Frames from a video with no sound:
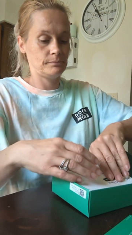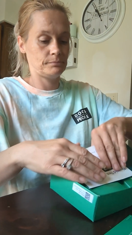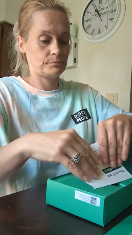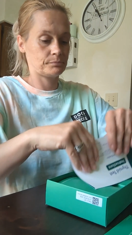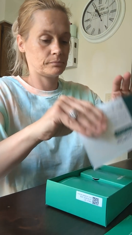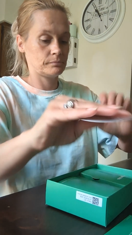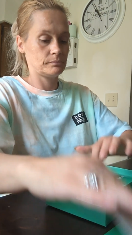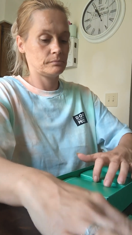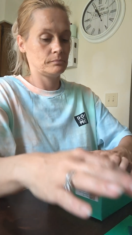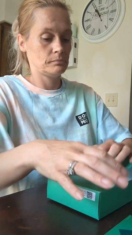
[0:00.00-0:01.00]

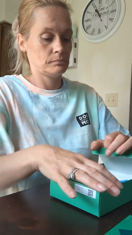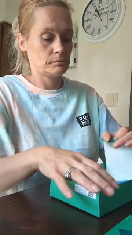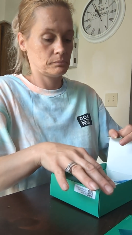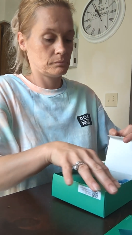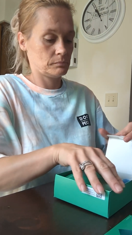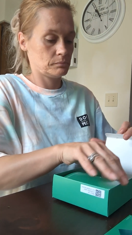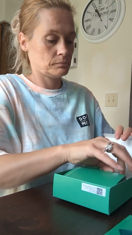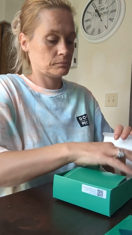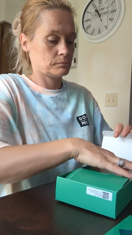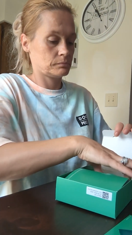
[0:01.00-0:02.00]

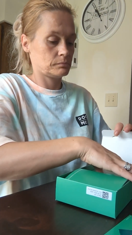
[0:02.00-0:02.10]
[no speech]